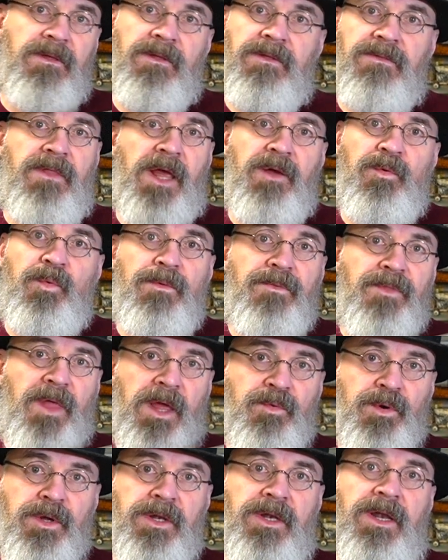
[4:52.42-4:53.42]
they
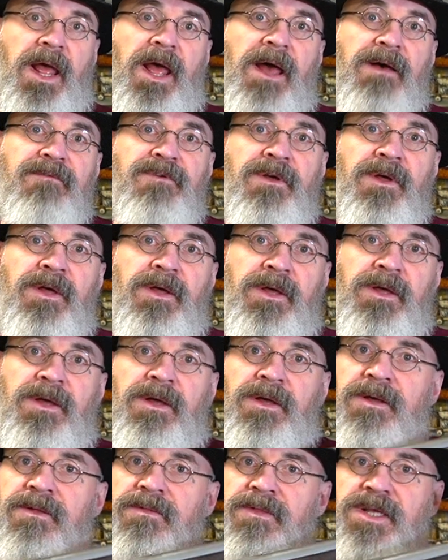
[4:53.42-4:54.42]
wouldn't have.
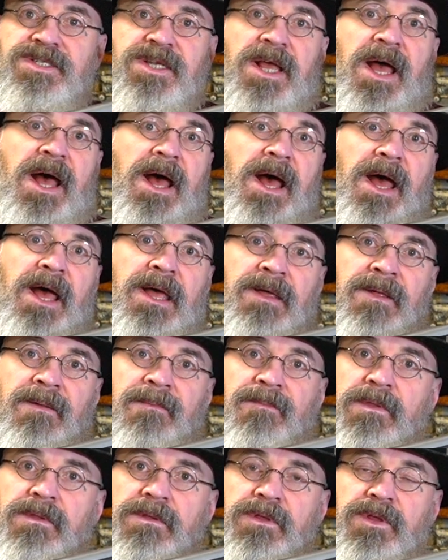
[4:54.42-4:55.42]
This guy
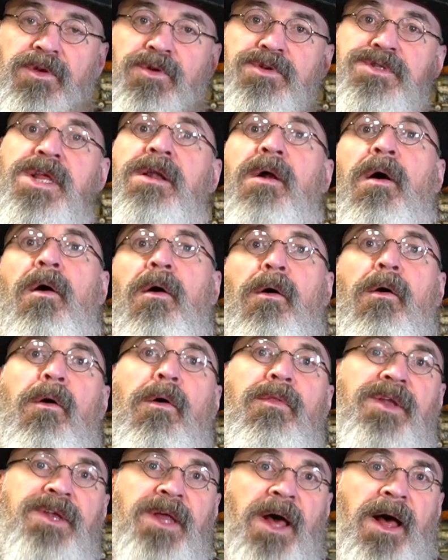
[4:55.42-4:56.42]
used it all
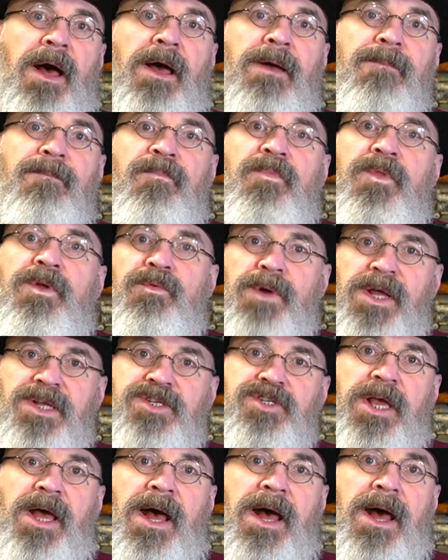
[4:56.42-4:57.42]
the time. The
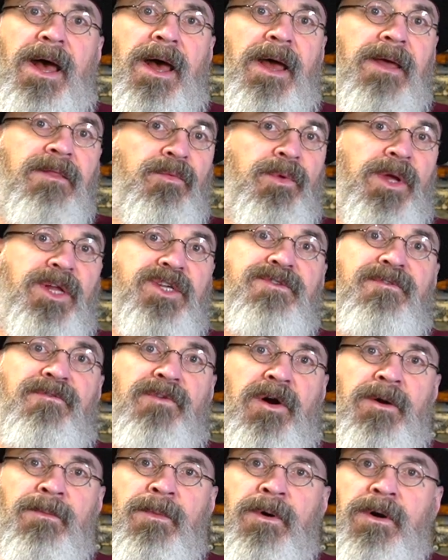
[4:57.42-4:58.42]
rich guy, the rich
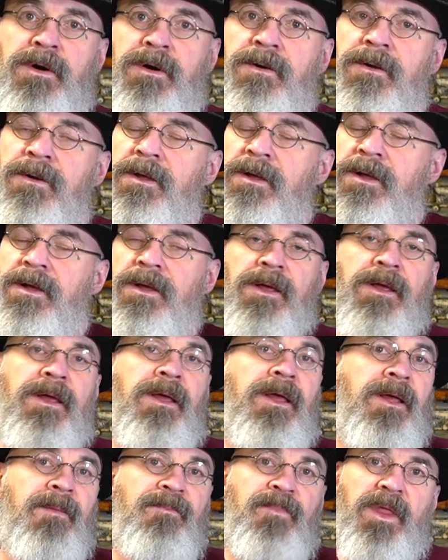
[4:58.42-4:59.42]
farmer,
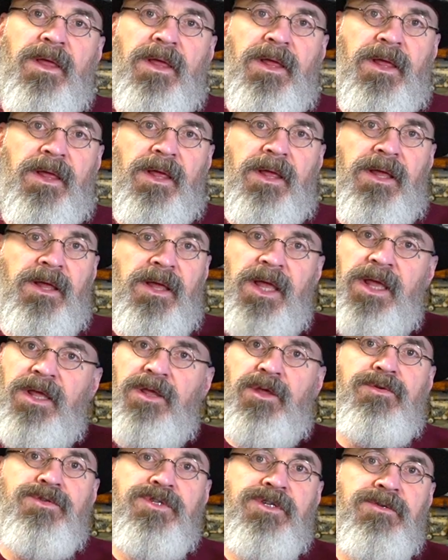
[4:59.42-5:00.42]
he
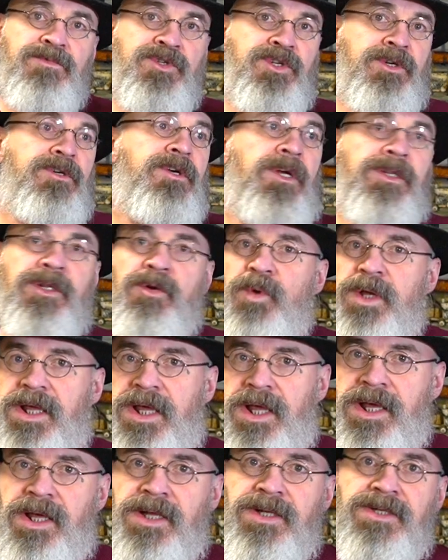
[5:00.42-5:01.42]
used them, sure, on the
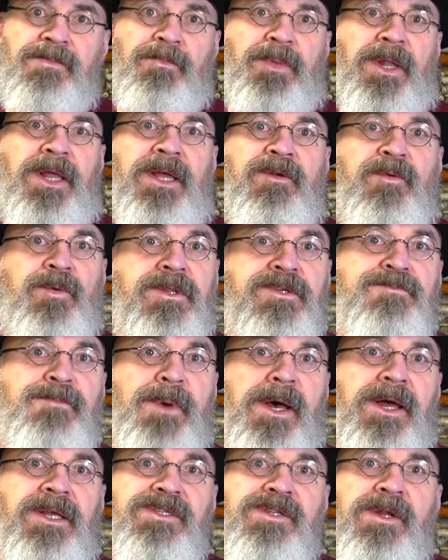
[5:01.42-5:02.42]
weekends, plinked with his
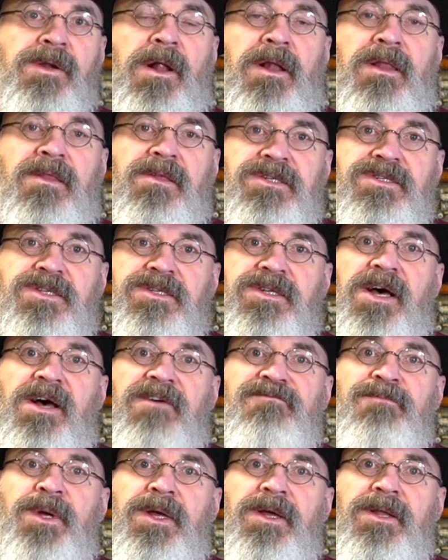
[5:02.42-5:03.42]
buddies and all of that
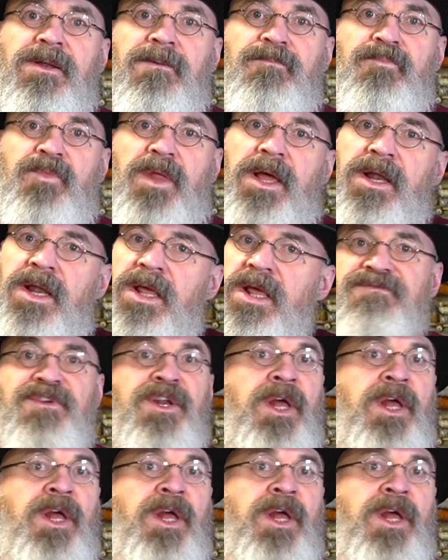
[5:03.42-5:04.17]
stuff, and he even